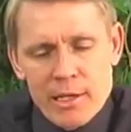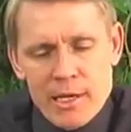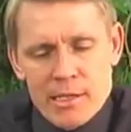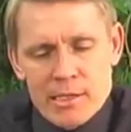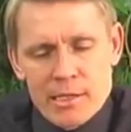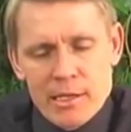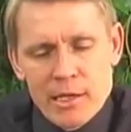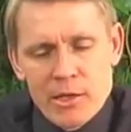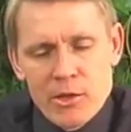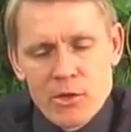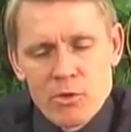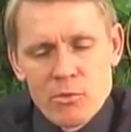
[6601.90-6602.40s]

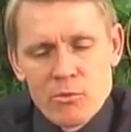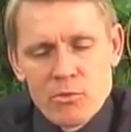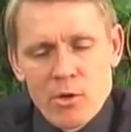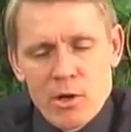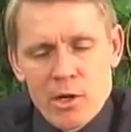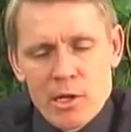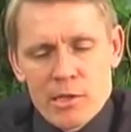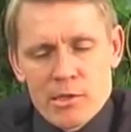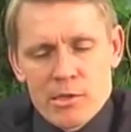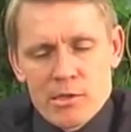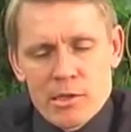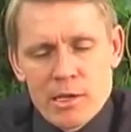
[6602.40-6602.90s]
guys like Hugh
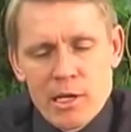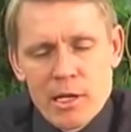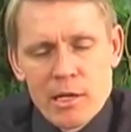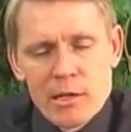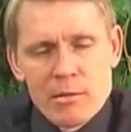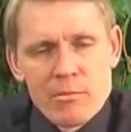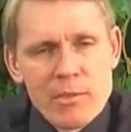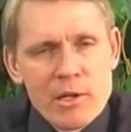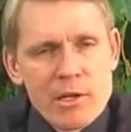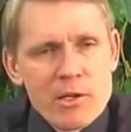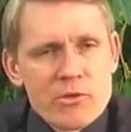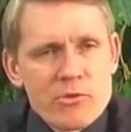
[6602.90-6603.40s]
Ross
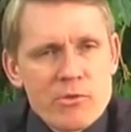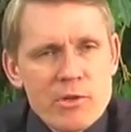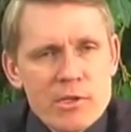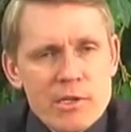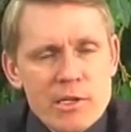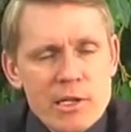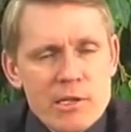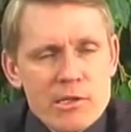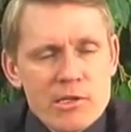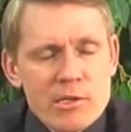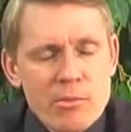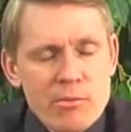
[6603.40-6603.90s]
and ministries
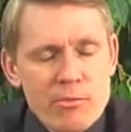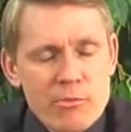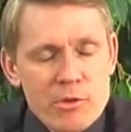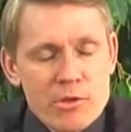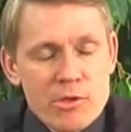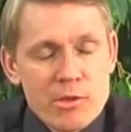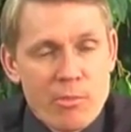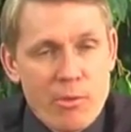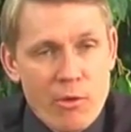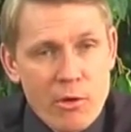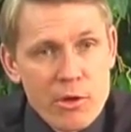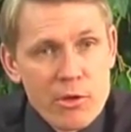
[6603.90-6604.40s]
that
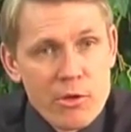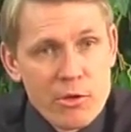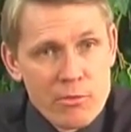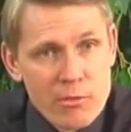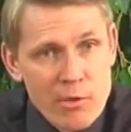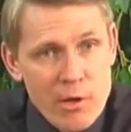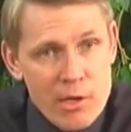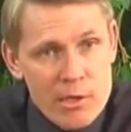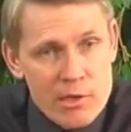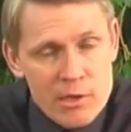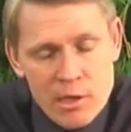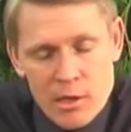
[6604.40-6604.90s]
would support Hugh
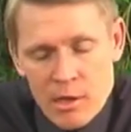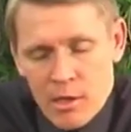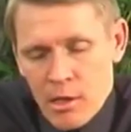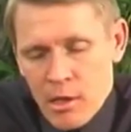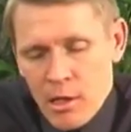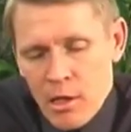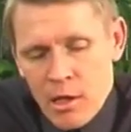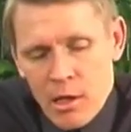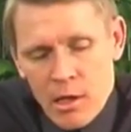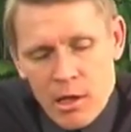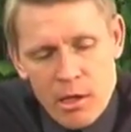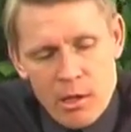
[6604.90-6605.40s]
Ross,
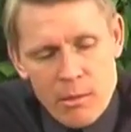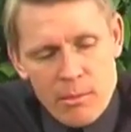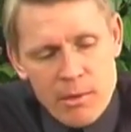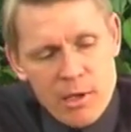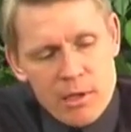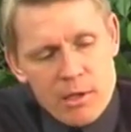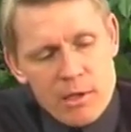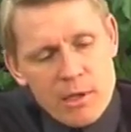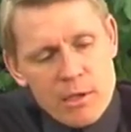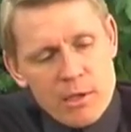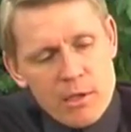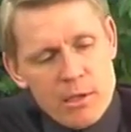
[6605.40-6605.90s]

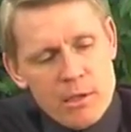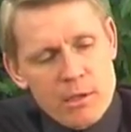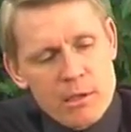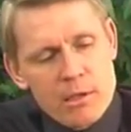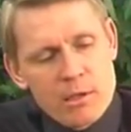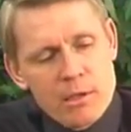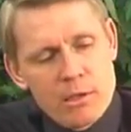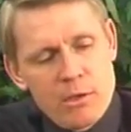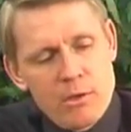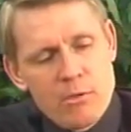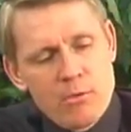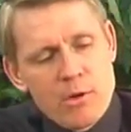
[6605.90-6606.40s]
but
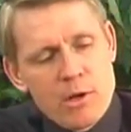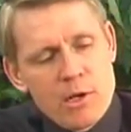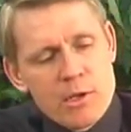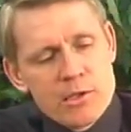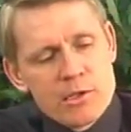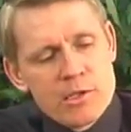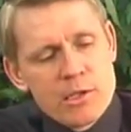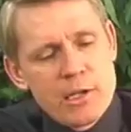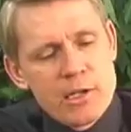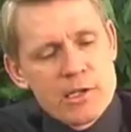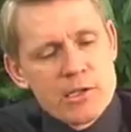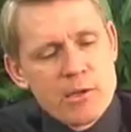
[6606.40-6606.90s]
Hugh
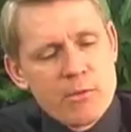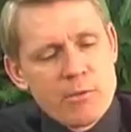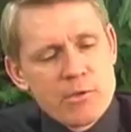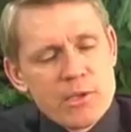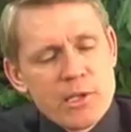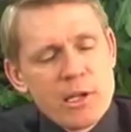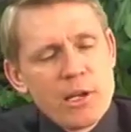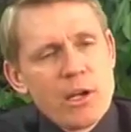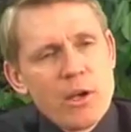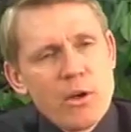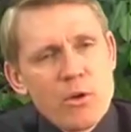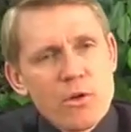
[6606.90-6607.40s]
Ross says it
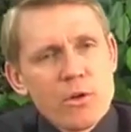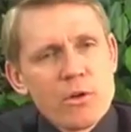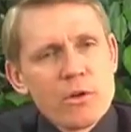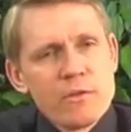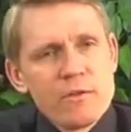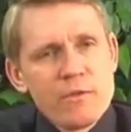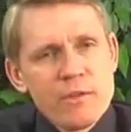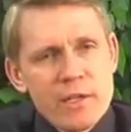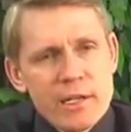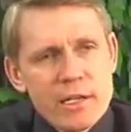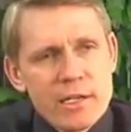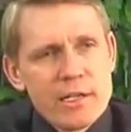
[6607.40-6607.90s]
was a local
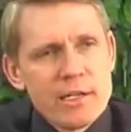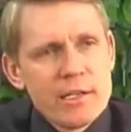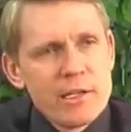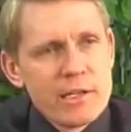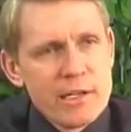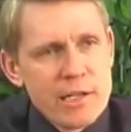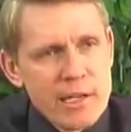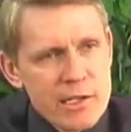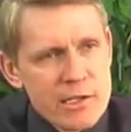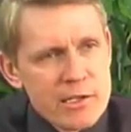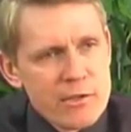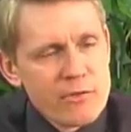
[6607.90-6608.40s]
flood in
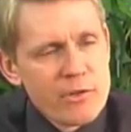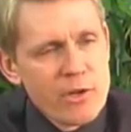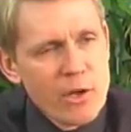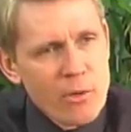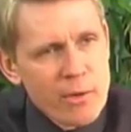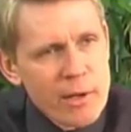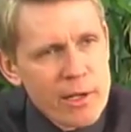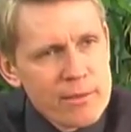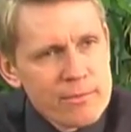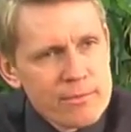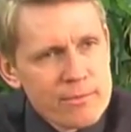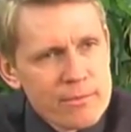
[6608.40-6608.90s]
the days of
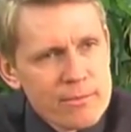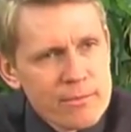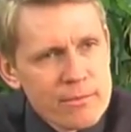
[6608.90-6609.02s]
Noah.